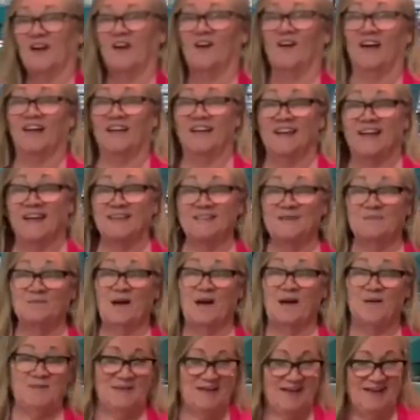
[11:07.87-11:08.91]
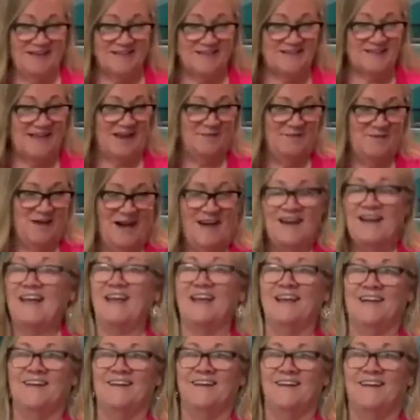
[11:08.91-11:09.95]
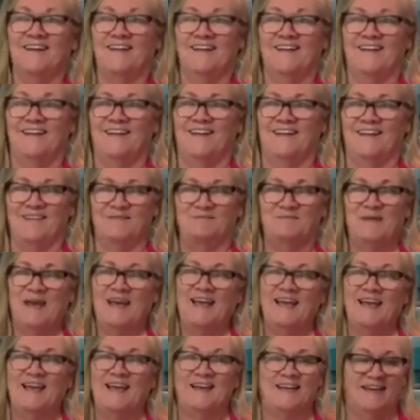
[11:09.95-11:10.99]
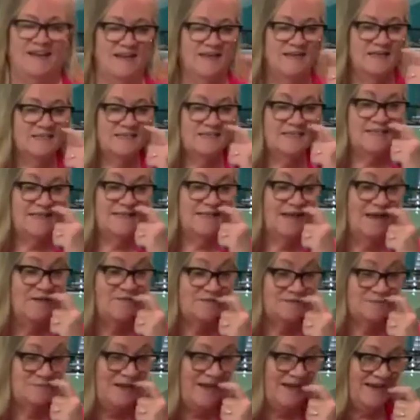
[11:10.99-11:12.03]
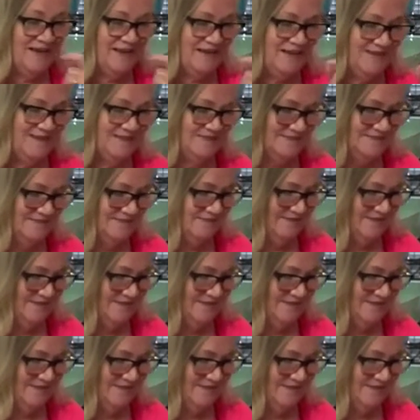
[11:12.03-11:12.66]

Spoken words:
going, yes, Mom, yes, I'm ready. Bacon. She loves bacon.